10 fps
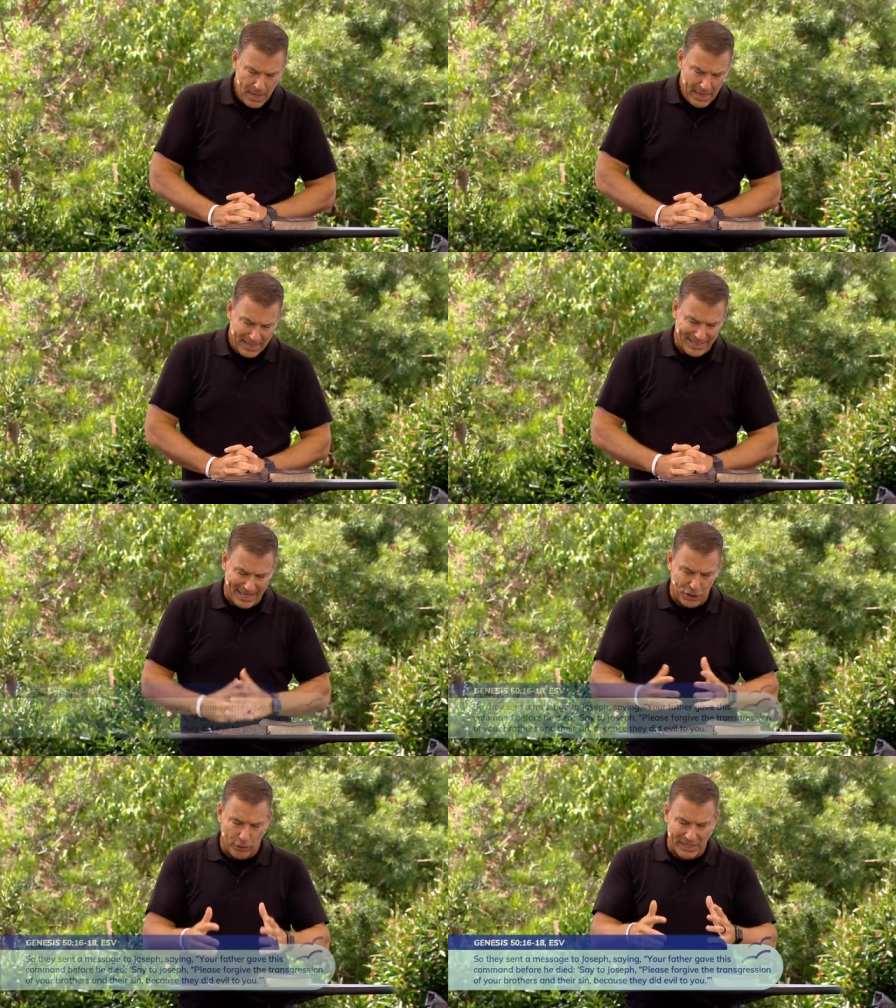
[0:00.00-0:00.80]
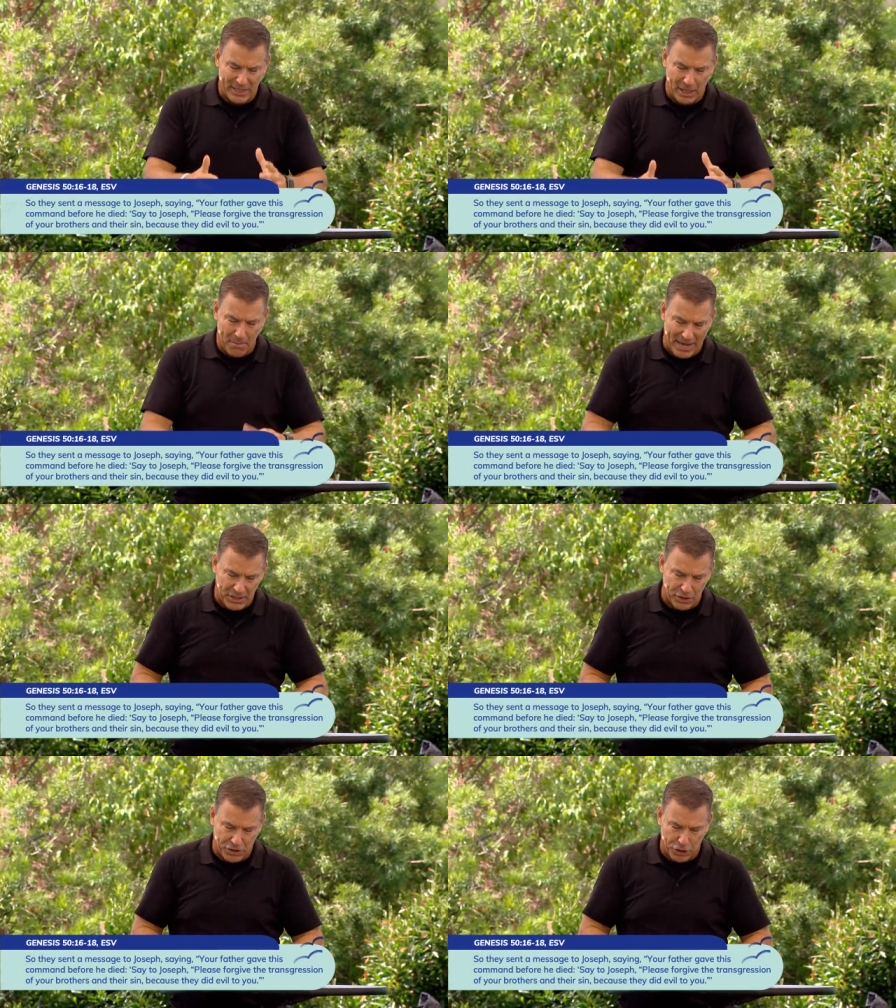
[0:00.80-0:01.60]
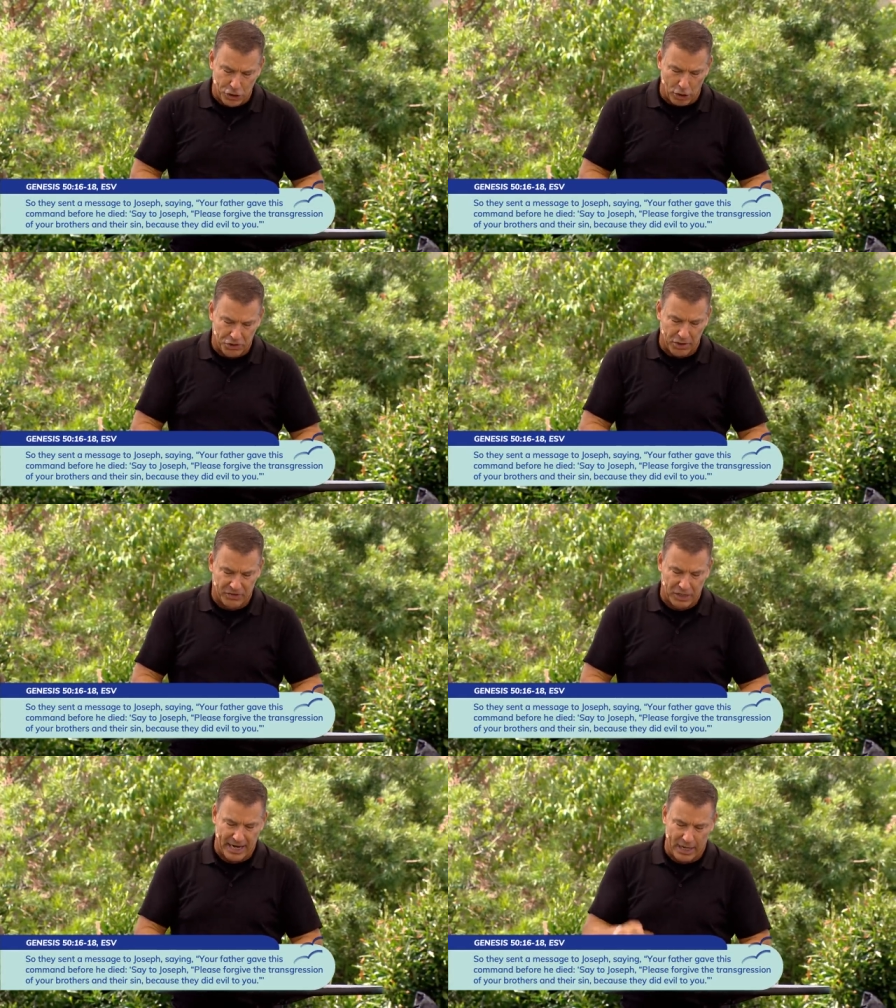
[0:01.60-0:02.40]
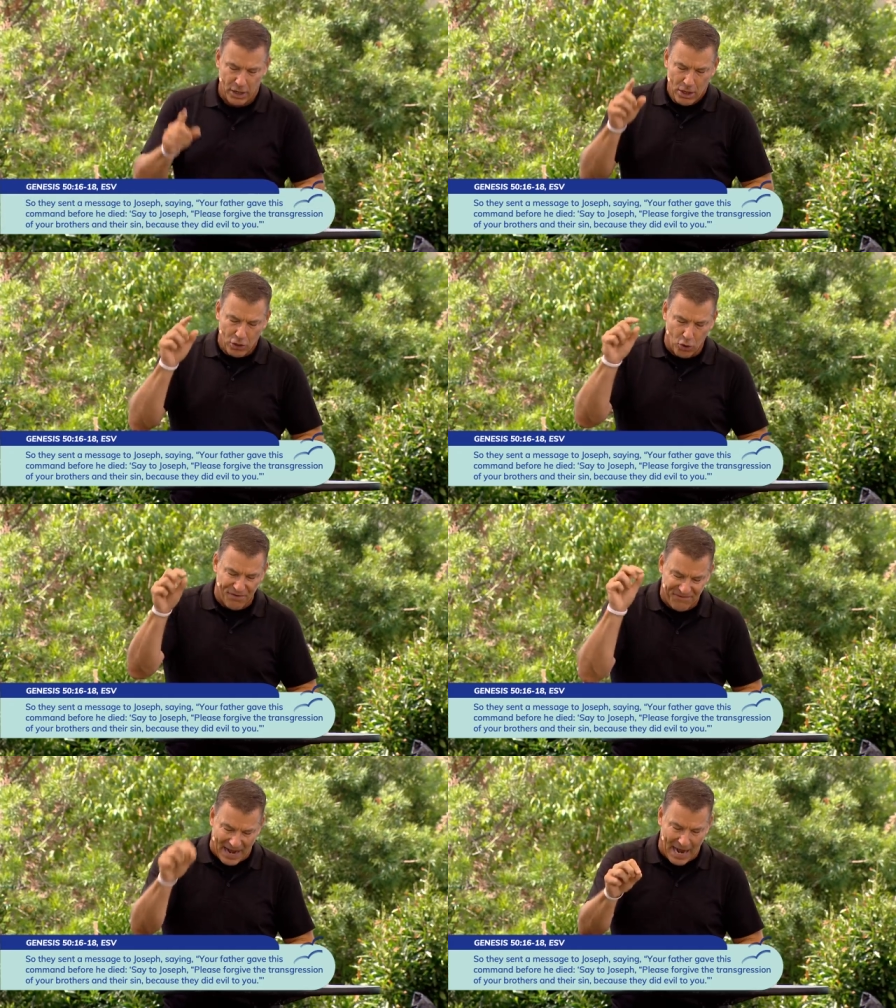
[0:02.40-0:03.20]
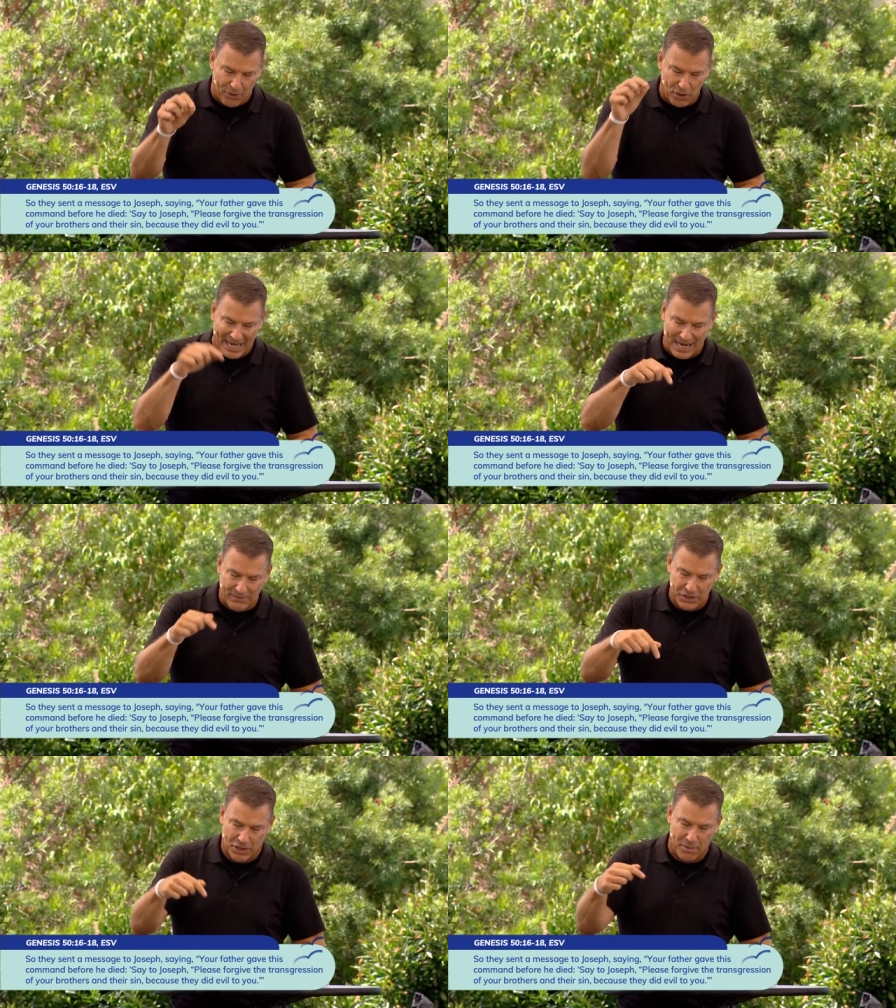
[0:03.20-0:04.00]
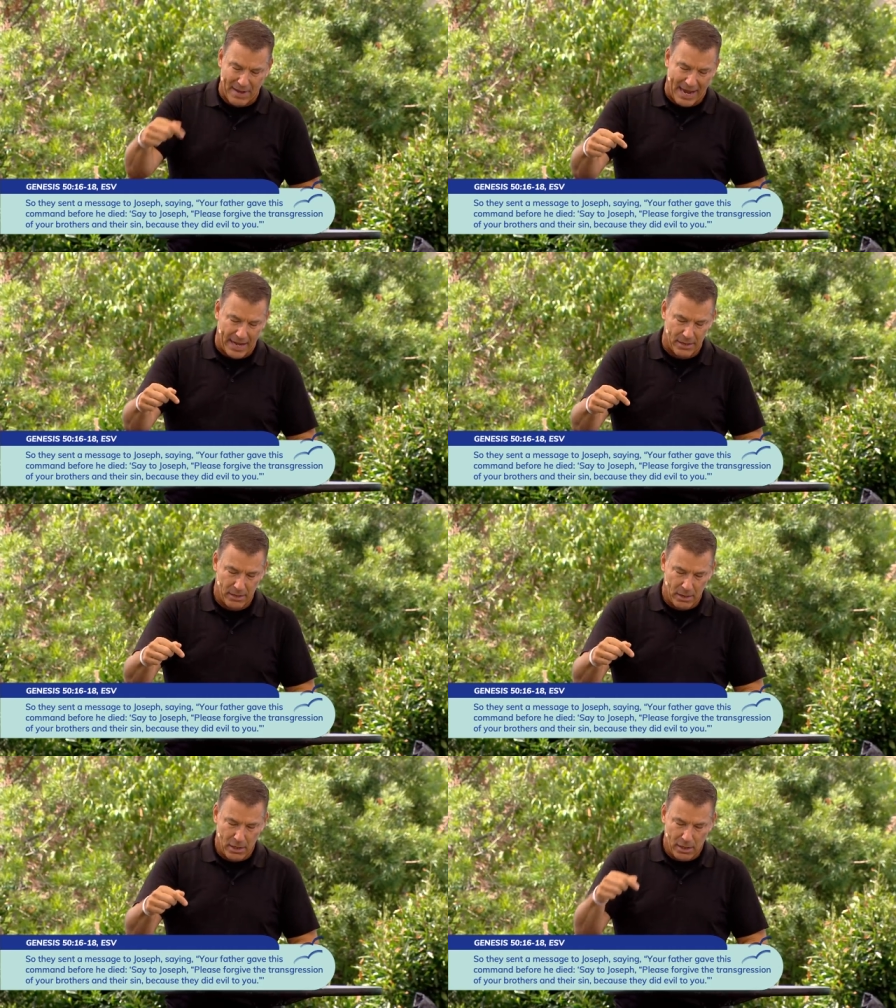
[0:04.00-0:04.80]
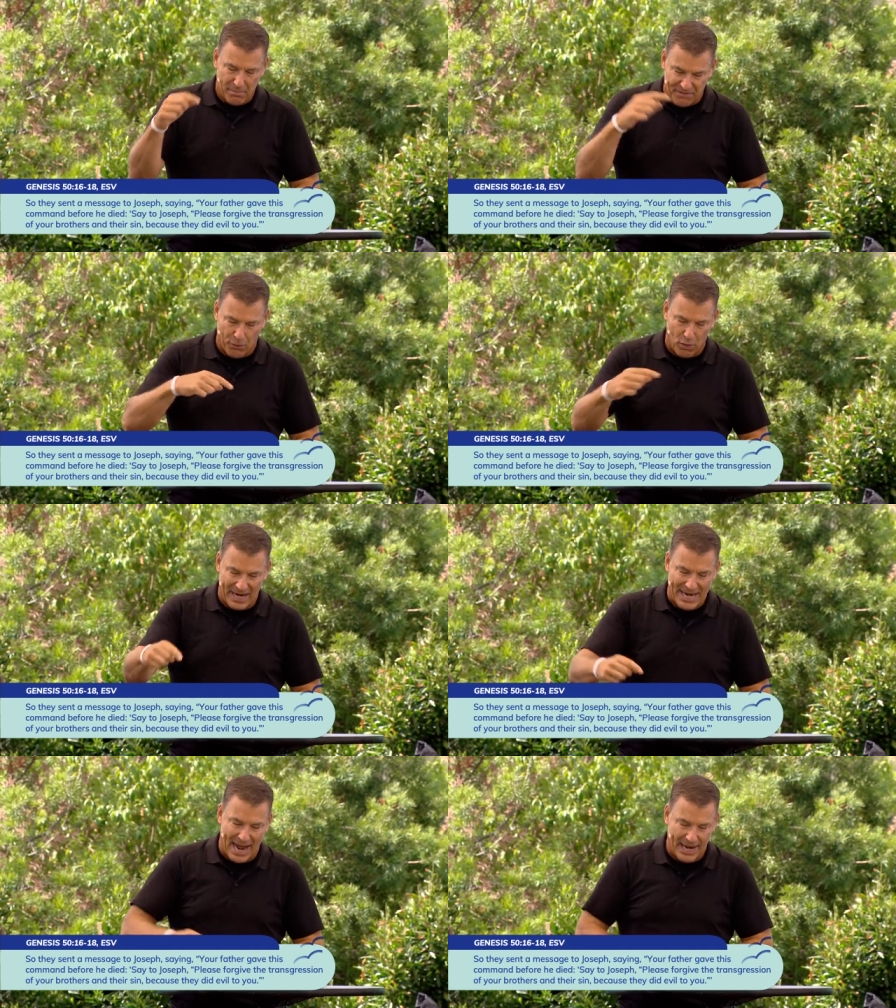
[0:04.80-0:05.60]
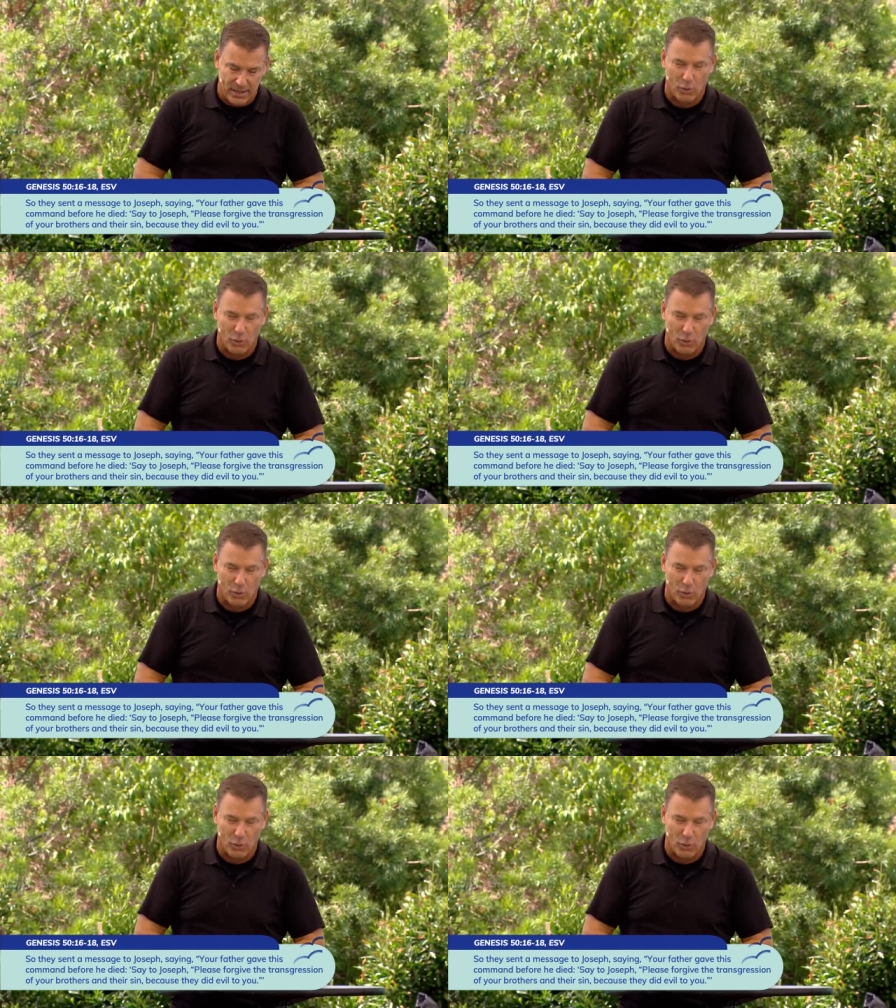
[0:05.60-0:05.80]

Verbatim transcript: It says, So they sent a message to Joseph saying, Your father gave this command before he died.